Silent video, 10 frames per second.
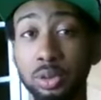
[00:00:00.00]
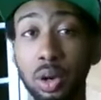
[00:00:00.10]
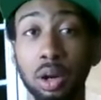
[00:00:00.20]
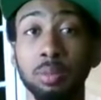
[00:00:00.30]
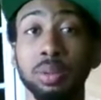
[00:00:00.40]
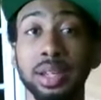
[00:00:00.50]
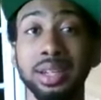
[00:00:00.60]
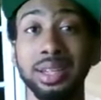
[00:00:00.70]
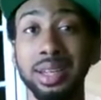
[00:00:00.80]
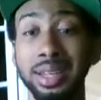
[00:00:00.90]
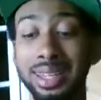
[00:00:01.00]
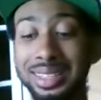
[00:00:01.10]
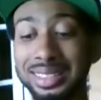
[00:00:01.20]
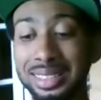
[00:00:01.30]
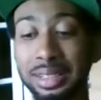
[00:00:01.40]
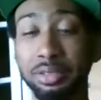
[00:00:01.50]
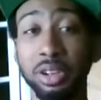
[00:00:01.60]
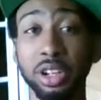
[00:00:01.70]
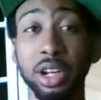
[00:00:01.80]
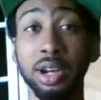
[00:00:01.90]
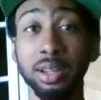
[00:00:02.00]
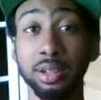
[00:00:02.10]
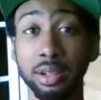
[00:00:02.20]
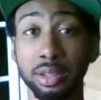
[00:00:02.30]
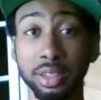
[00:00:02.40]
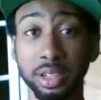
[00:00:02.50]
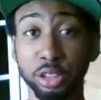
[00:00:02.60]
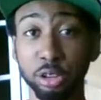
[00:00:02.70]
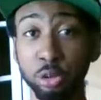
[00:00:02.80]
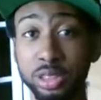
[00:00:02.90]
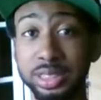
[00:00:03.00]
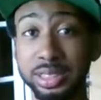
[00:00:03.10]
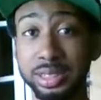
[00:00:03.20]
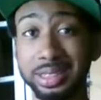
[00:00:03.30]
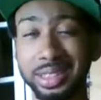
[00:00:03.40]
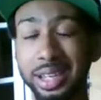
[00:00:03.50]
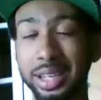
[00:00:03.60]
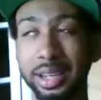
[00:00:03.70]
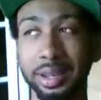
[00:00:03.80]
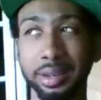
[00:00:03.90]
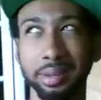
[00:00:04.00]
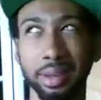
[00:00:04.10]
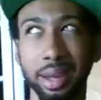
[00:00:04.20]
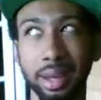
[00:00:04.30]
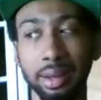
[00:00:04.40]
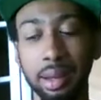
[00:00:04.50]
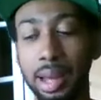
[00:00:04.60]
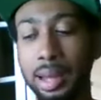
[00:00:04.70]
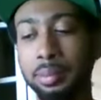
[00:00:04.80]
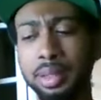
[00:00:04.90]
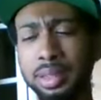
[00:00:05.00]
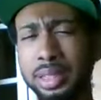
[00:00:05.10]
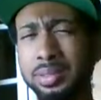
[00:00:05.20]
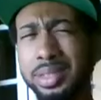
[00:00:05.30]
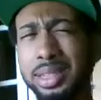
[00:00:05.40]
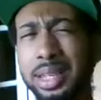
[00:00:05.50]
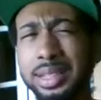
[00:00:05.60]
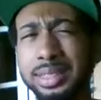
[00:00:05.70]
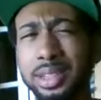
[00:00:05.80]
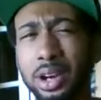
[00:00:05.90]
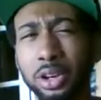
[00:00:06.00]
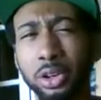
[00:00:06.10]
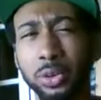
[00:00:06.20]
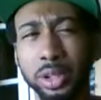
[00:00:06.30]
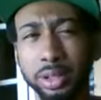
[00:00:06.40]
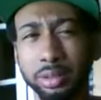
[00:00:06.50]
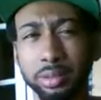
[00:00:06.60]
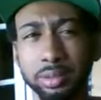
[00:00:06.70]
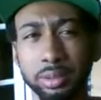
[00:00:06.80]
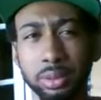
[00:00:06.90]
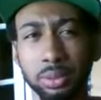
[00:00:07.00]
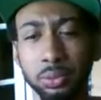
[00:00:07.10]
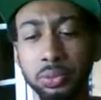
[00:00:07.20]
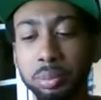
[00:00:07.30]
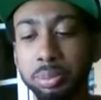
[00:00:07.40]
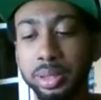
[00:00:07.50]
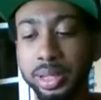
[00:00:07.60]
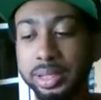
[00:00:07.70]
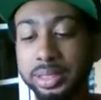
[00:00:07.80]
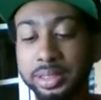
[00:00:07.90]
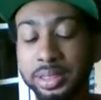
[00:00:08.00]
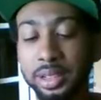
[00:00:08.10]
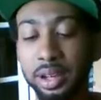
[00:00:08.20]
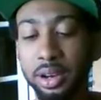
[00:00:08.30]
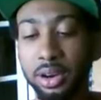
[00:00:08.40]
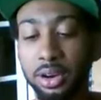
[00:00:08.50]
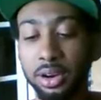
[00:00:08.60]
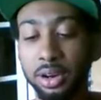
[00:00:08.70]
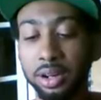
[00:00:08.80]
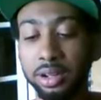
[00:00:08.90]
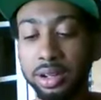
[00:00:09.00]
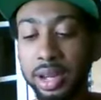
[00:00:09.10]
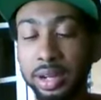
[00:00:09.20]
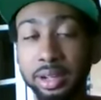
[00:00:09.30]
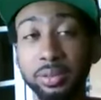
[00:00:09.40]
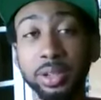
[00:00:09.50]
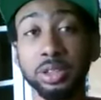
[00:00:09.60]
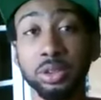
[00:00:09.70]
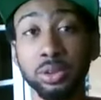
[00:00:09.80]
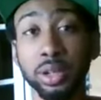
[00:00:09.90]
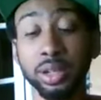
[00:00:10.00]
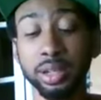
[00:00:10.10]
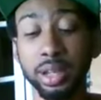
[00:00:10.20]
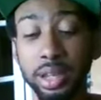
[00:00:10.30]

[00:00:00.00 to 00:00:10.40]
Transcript: to our planet is a different color than it usually is. I believe the lights are green. When planets are not in retrograde,